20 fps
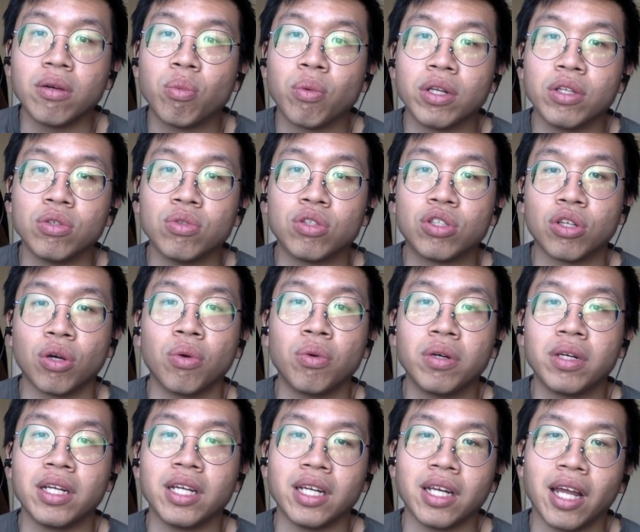when you don't
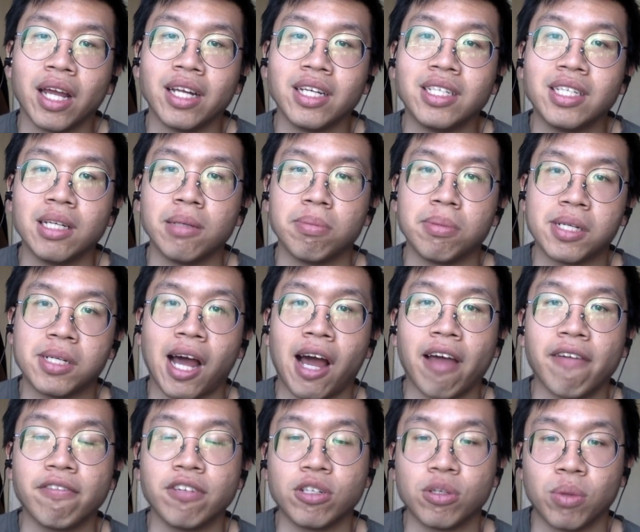need a deep
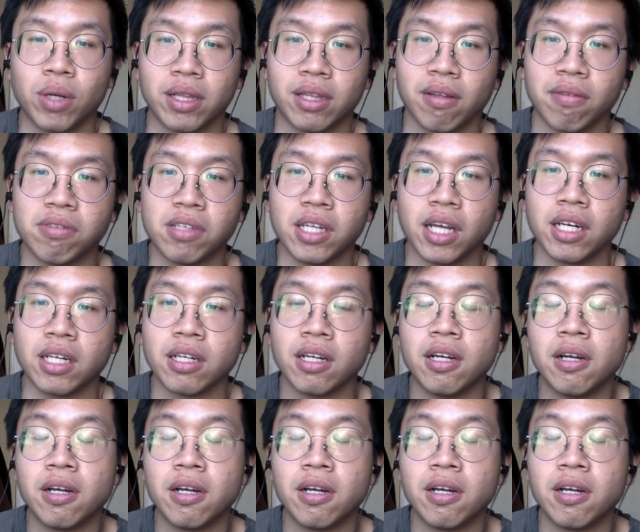dive into what they've said.